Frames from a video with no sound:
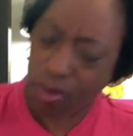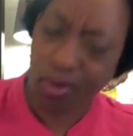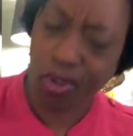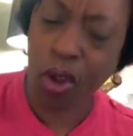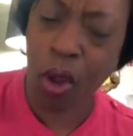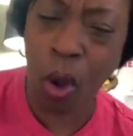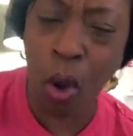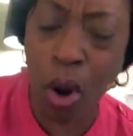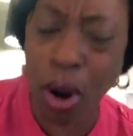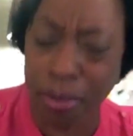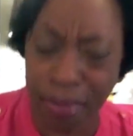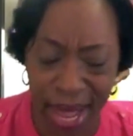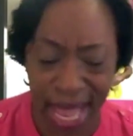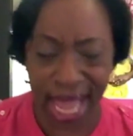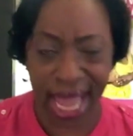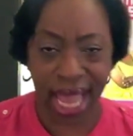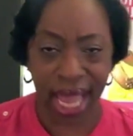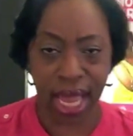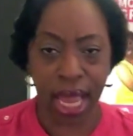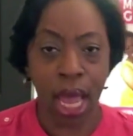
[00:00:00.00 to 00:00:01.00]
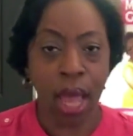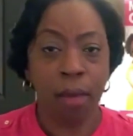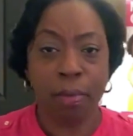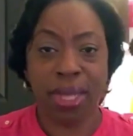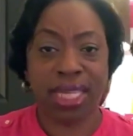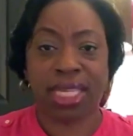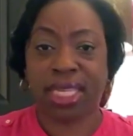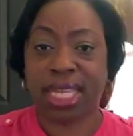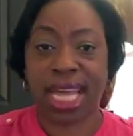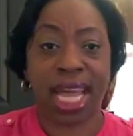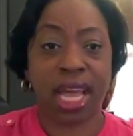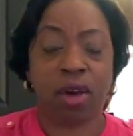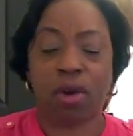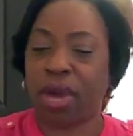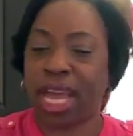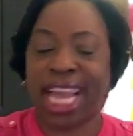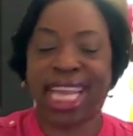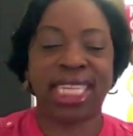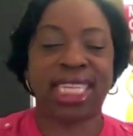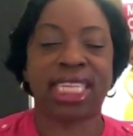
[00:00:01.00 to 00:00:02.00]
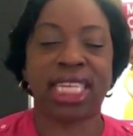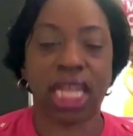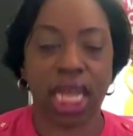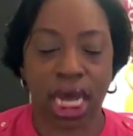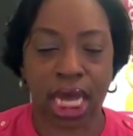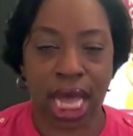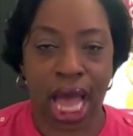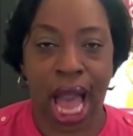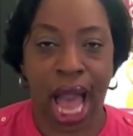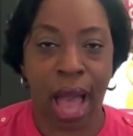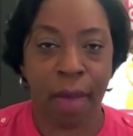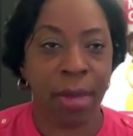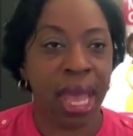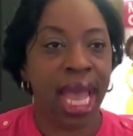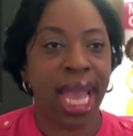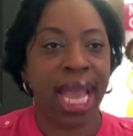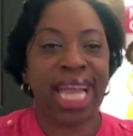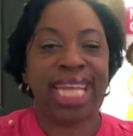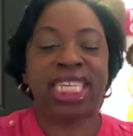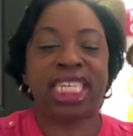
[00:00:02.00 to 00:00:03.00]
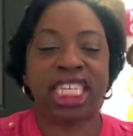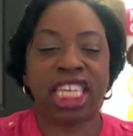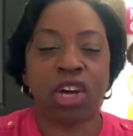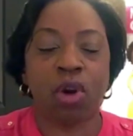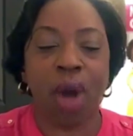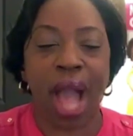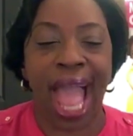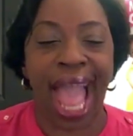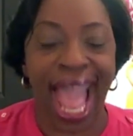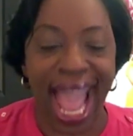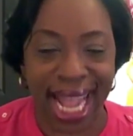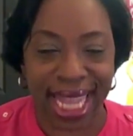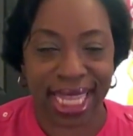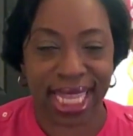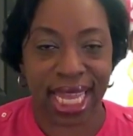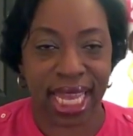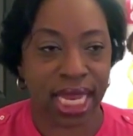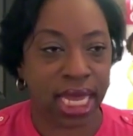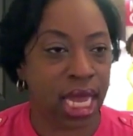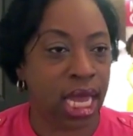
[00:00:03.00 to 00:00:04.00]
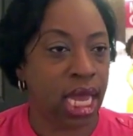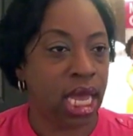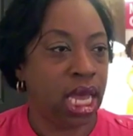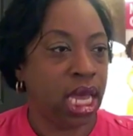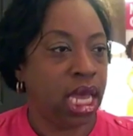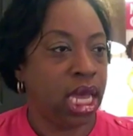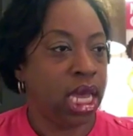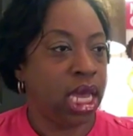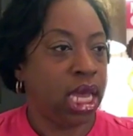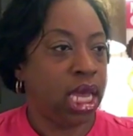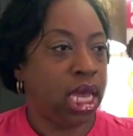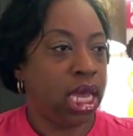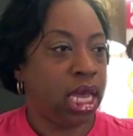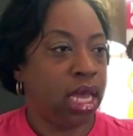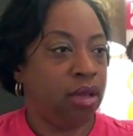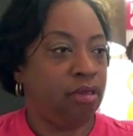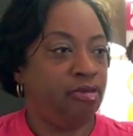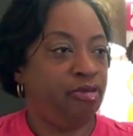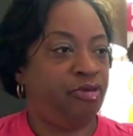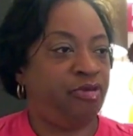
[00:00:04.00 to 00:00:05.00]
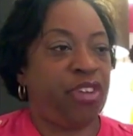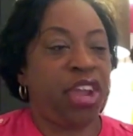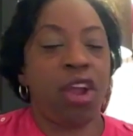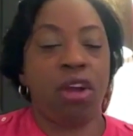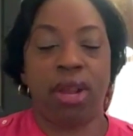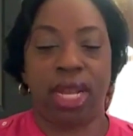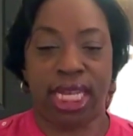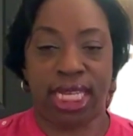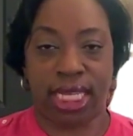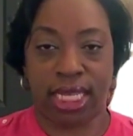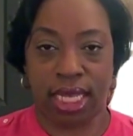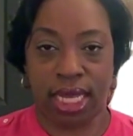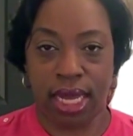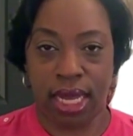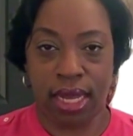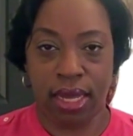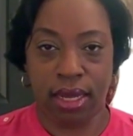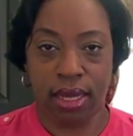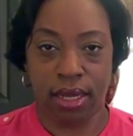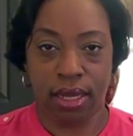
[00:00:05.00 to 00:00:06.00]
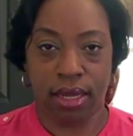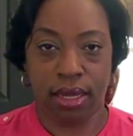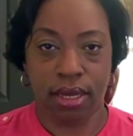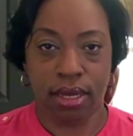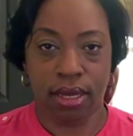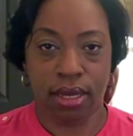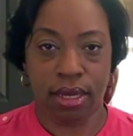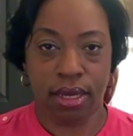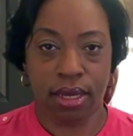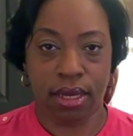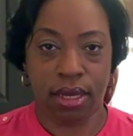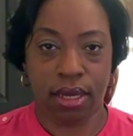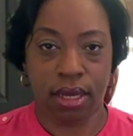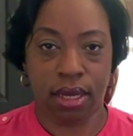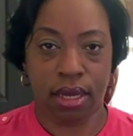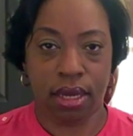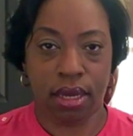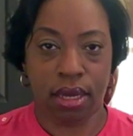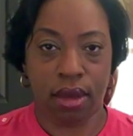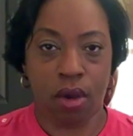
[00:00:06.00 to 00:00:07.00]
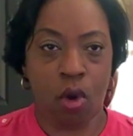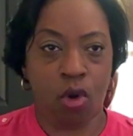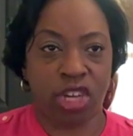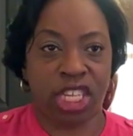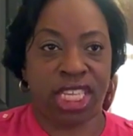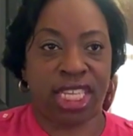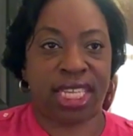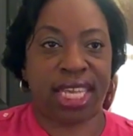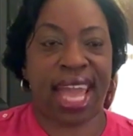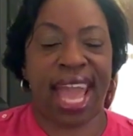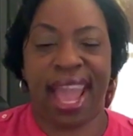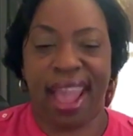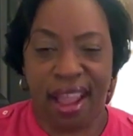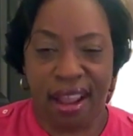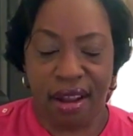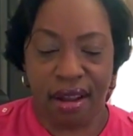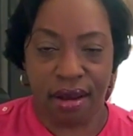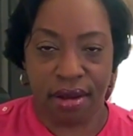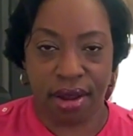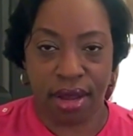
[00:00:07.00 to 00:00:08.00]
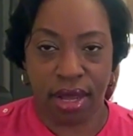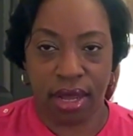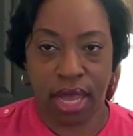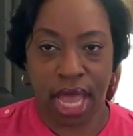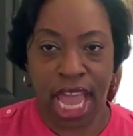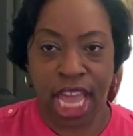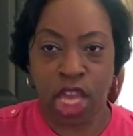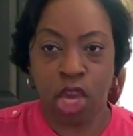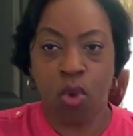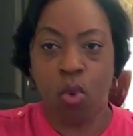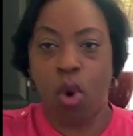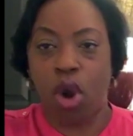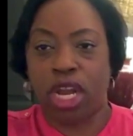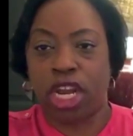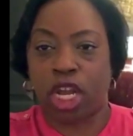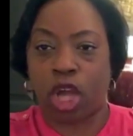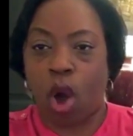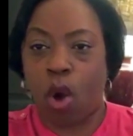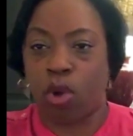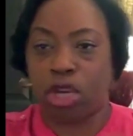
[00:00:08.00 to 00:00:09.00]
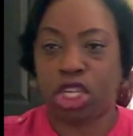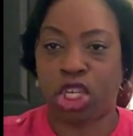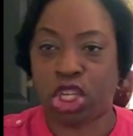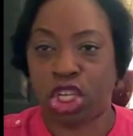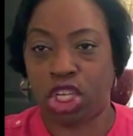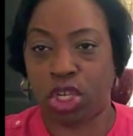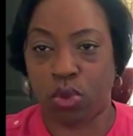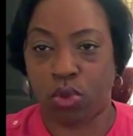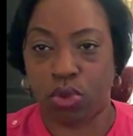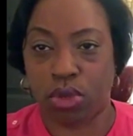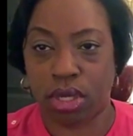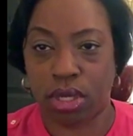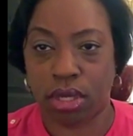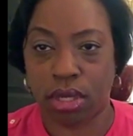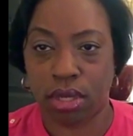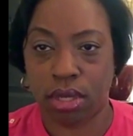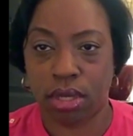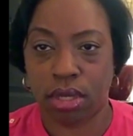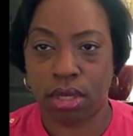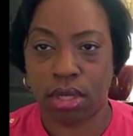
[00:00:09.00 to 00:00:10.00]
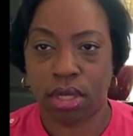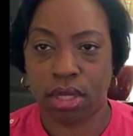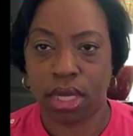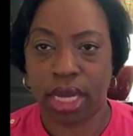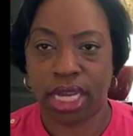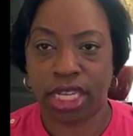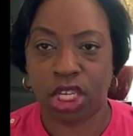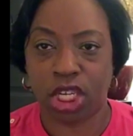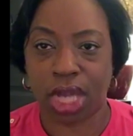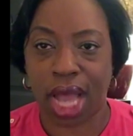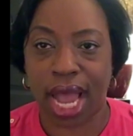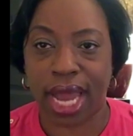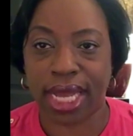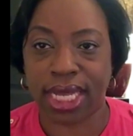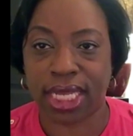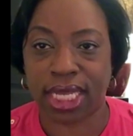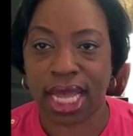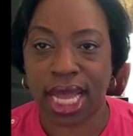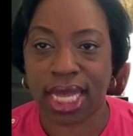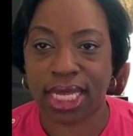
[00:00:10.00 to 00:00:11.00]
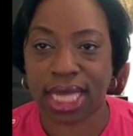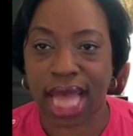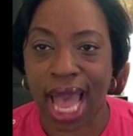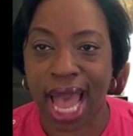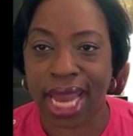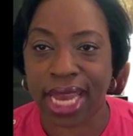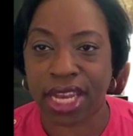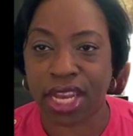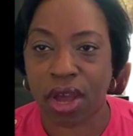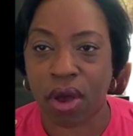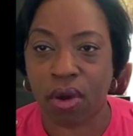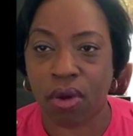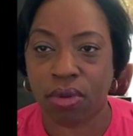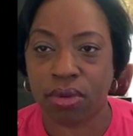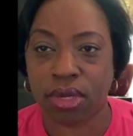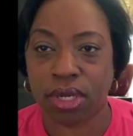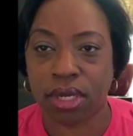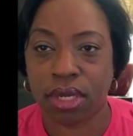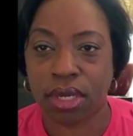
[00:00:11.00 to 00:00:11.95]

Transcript: or man, but still, he's still a cop. He still acted fearlessly or scared, and you want to go and shoot. And Johnny says, I don't